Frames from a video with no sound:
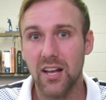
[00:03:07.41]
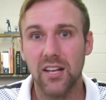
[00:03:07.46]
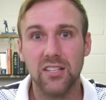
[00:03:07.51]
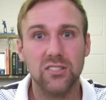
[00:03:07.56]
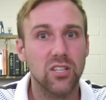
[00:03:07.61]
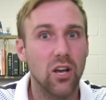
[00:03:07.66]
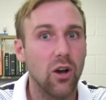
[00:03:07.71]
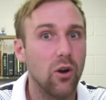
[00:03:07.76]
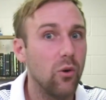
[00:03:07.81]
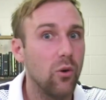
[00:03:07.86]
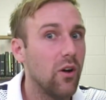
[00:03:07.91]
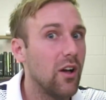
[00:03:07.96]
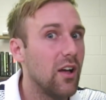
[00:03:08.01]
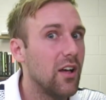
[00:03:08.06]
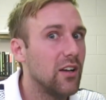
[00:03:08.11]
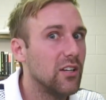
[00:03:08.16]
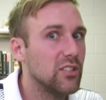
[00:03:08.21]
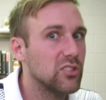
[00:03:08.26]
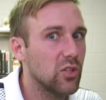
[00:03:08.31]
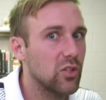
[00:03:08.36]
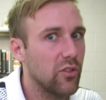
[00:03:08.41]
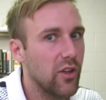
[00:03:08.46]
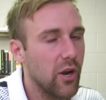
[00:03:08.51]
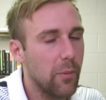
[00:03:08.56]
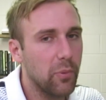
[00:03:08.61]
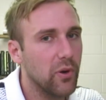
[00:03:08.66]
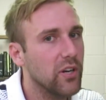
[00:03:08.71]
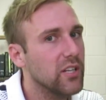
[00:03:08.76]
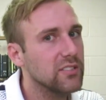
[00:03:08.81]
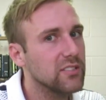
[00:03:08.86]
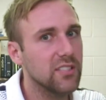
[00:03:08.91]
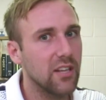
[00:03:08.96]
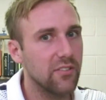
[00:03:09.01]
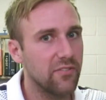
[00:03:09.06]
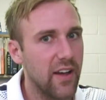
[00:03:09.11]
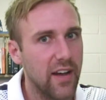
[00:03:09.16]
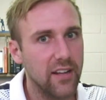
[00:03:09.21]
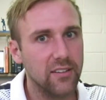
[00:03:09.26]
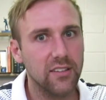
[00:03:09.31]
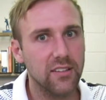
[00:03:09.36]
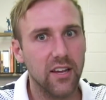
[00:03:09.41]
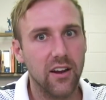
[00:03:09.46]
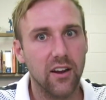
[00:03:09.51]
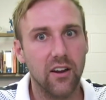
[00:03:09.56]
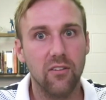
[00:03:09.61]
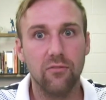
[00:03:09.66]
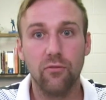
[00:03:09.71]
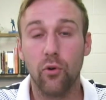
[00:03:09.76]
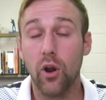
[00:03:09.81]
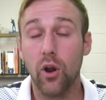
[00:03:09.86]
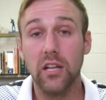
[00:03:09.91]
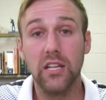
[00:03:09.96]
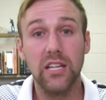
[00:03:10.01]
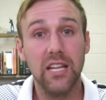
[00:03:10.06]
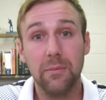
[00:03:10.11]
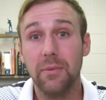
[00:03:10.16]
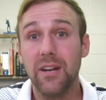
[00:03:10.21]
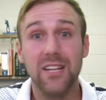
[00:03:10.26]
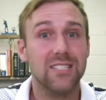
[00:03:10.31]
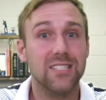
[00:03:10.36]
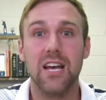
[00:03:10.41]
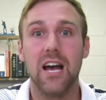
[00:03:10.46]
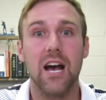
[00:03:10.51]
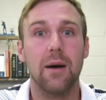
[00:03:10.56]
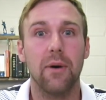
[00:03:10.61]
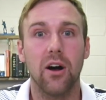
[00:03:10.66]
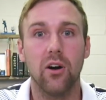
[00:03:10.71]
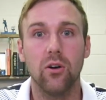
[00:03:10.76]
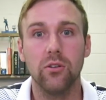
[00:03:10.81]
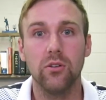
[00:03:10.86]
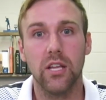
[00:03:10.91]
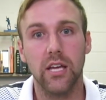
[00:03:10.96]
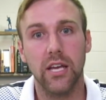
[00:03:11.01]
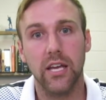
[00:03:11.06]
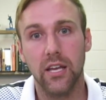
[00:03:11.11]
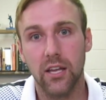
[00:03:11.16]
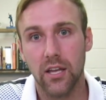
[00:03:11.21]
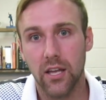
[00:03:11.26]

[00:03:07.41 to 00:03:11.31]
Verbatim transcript: So, so they're putting stuff out there for a limited time only